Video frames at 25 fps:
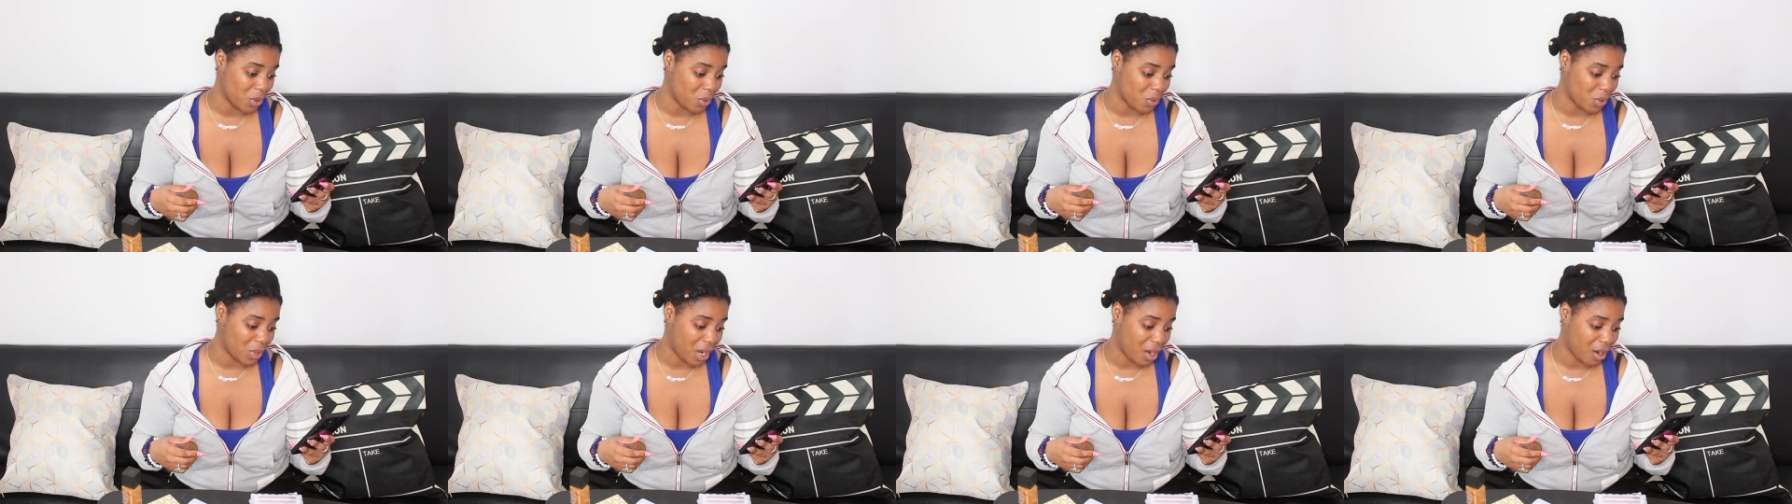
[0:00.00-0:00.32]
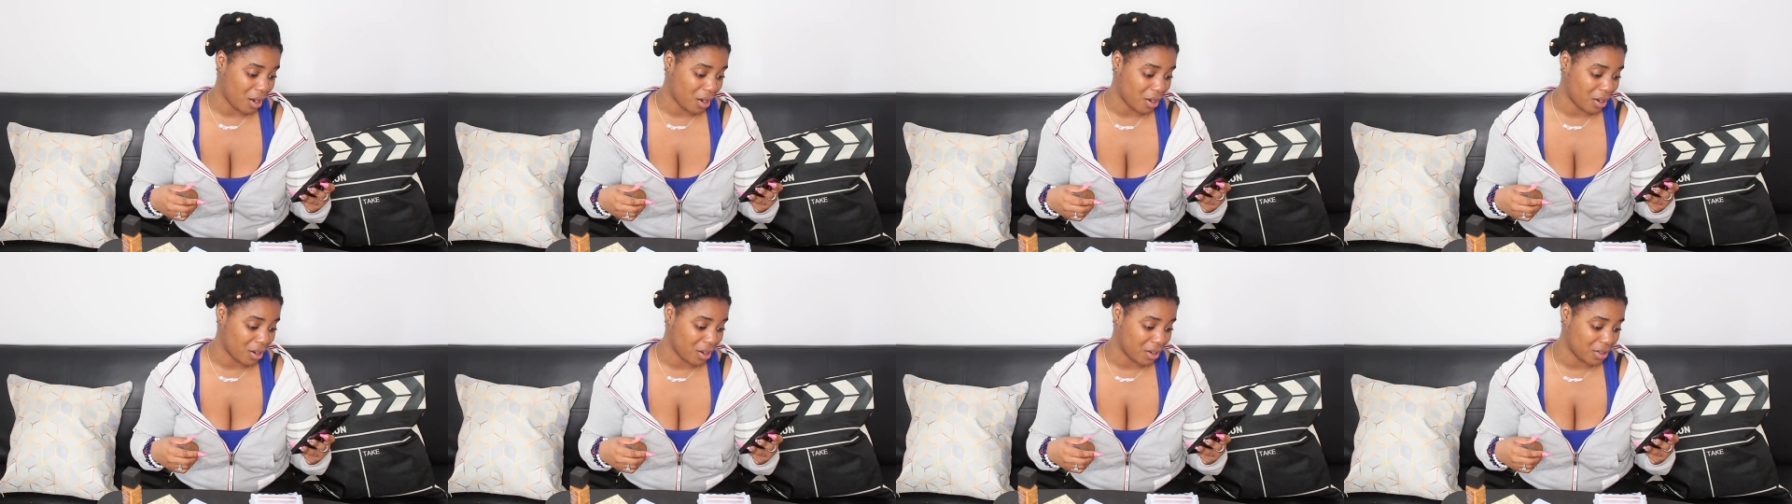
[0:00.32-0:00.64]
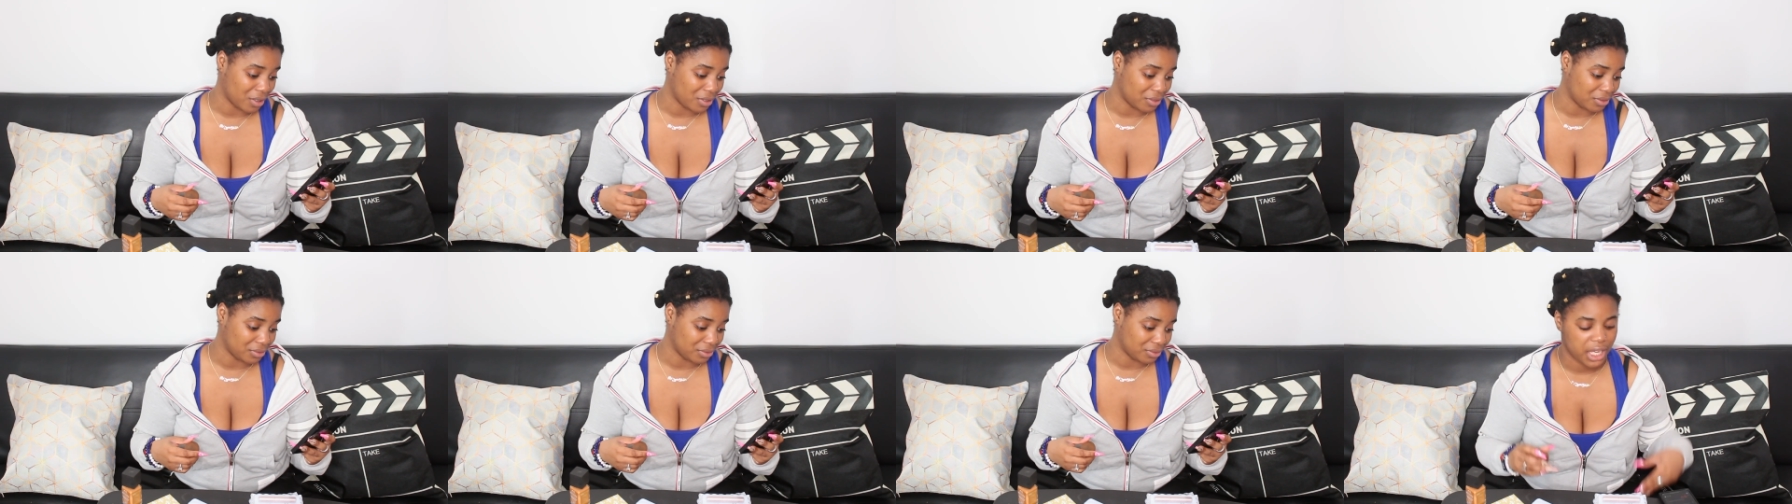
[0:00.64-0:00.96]
okay?
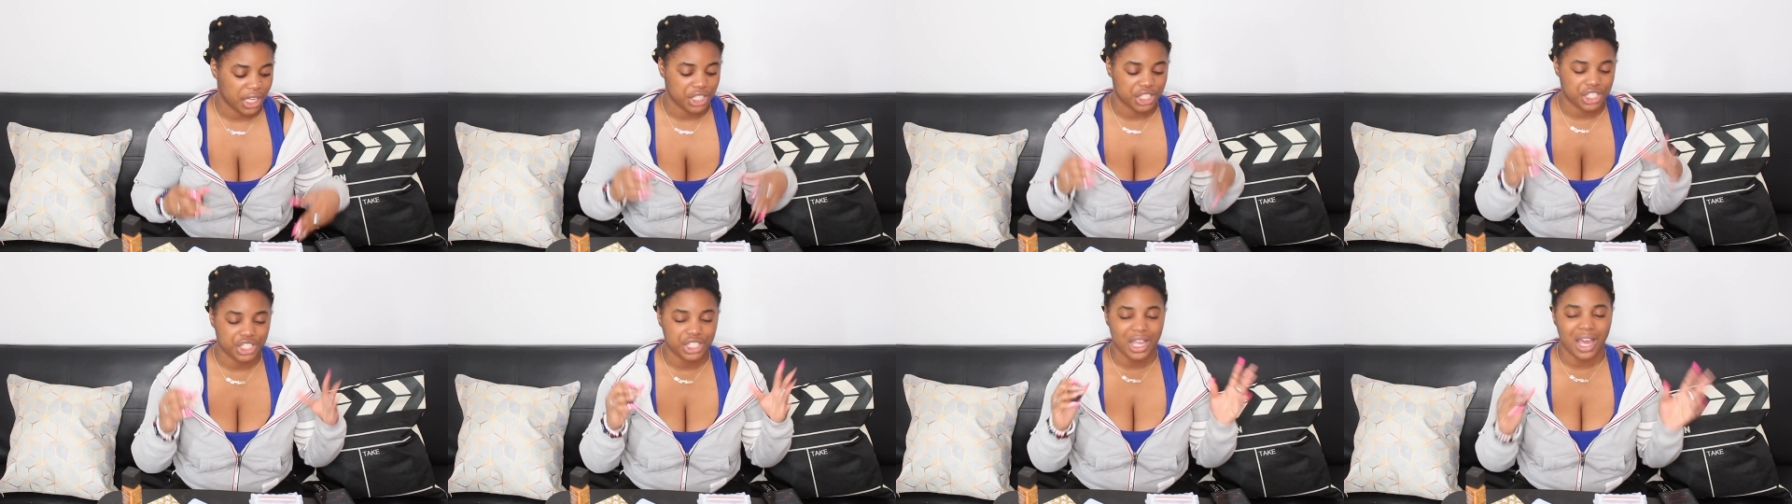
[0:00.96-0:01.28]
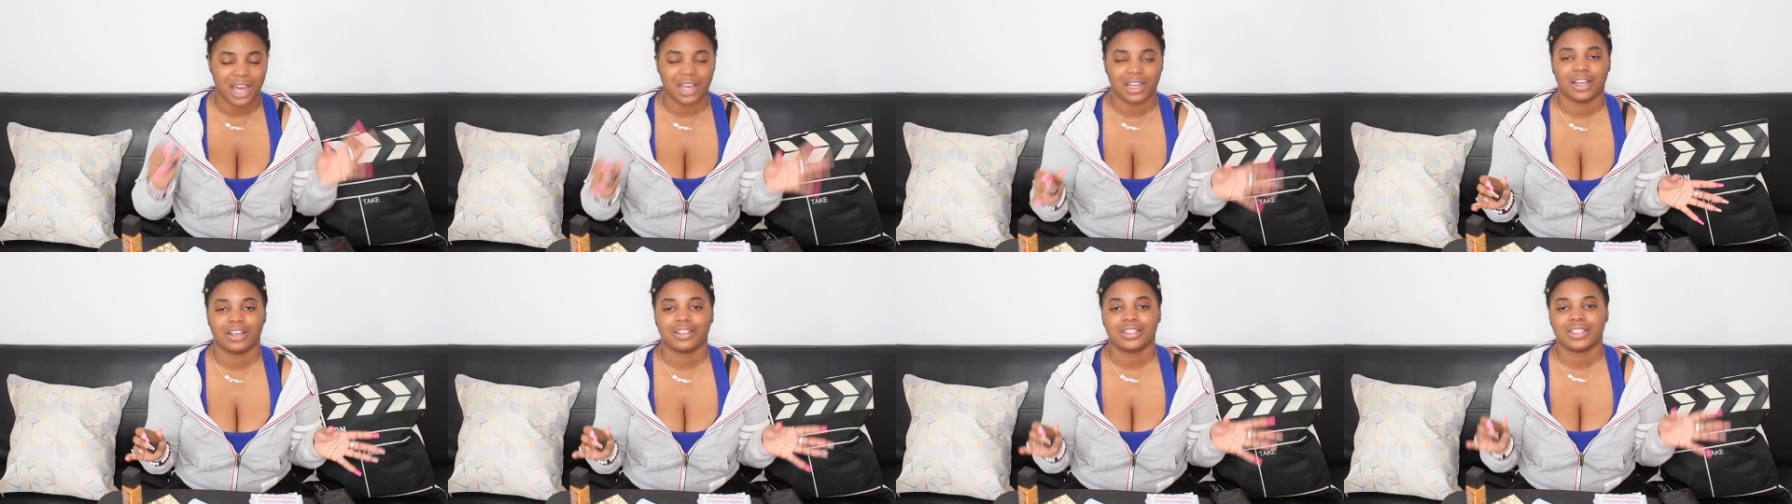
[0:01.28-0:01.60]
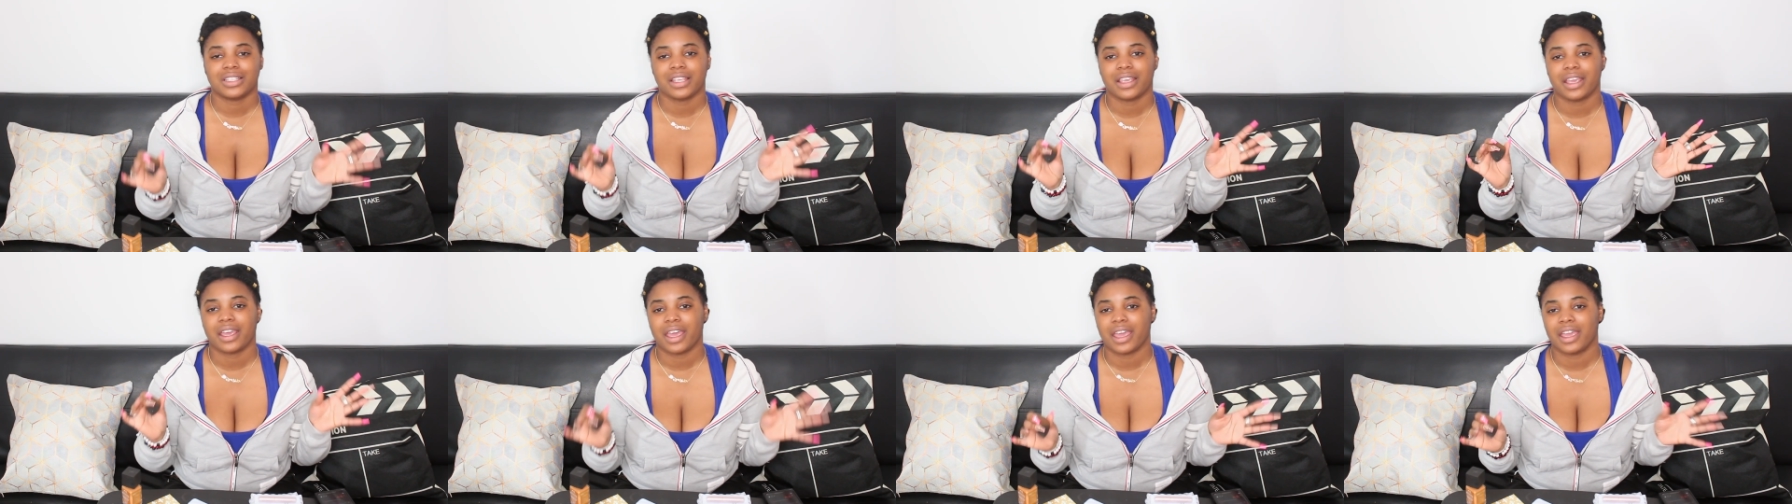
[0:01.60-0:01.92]
Shout out
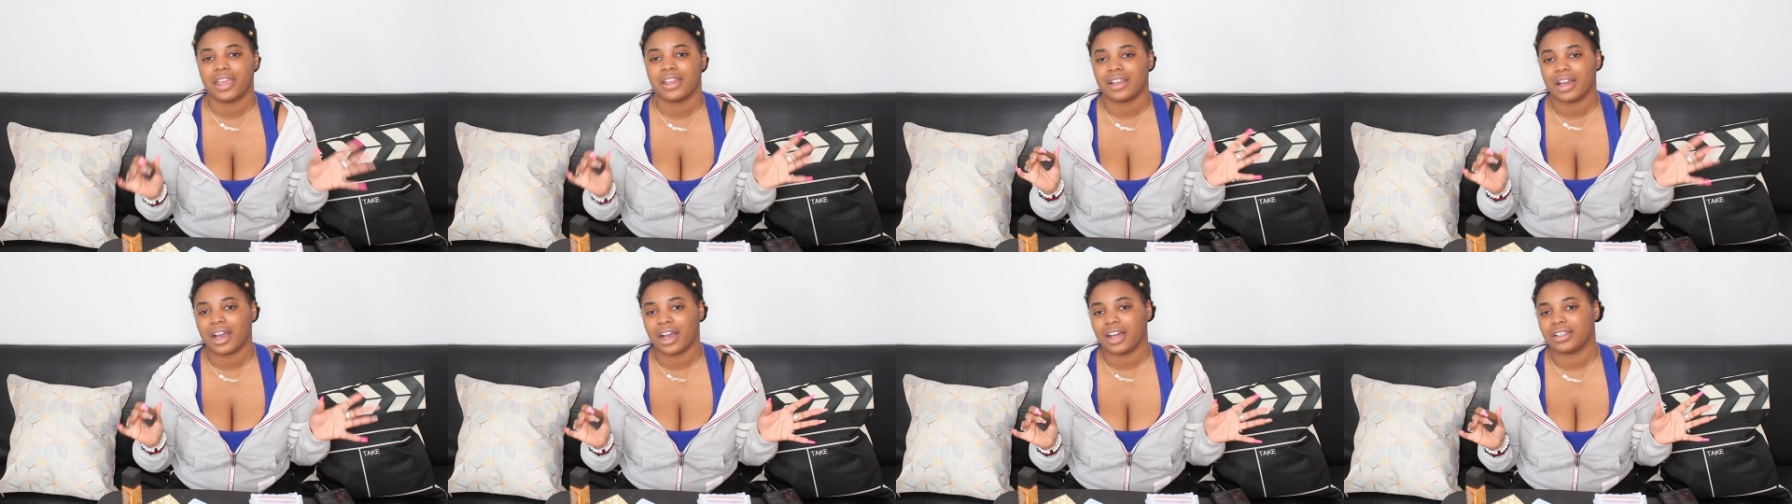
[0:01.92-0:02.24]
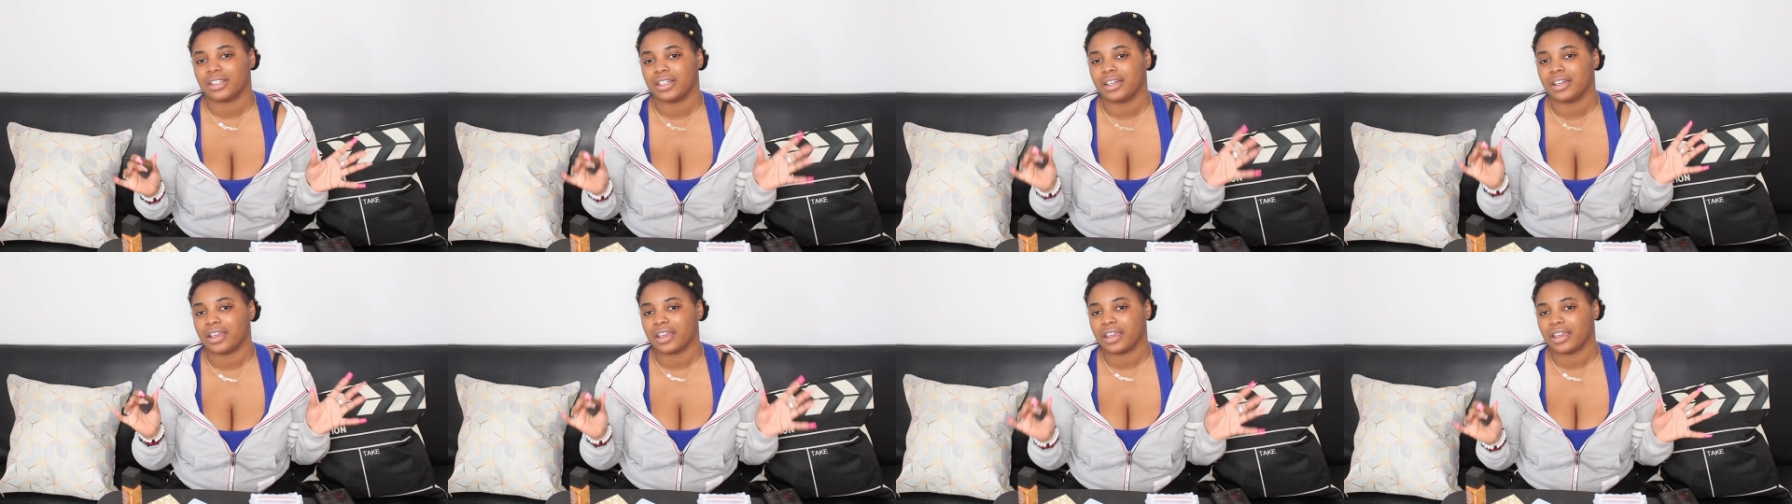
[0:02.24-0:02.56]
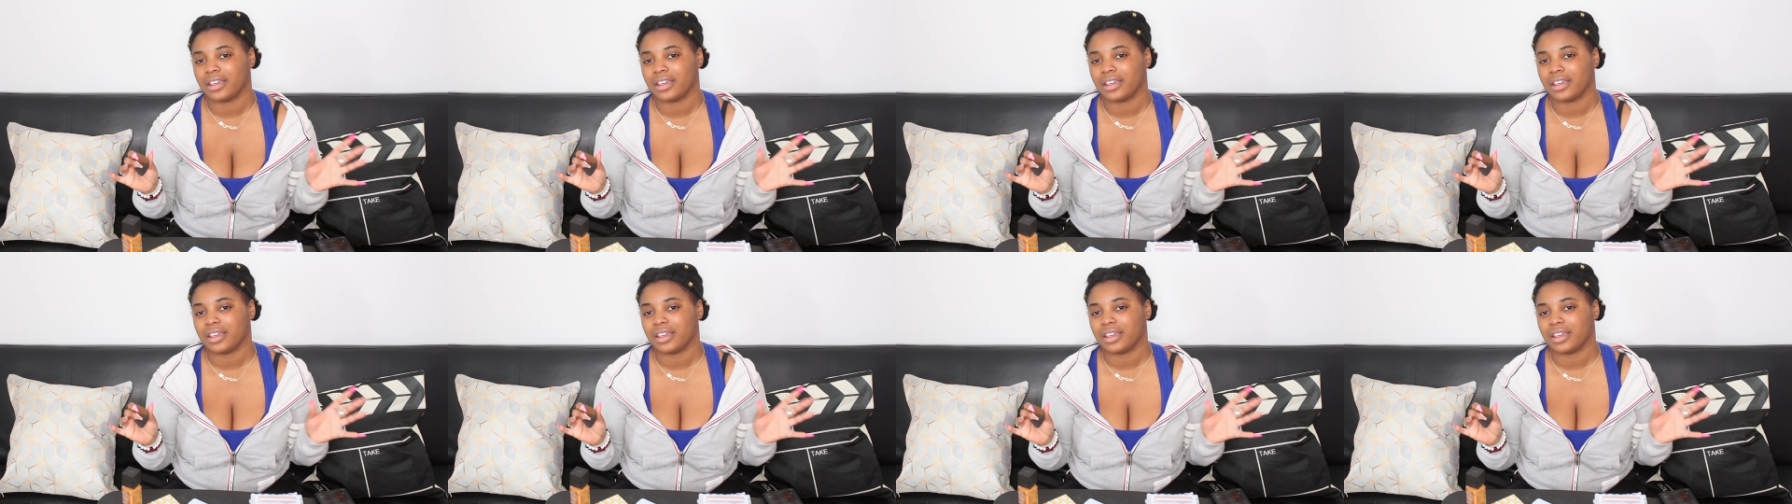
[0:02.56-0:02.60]
to Hey Nana,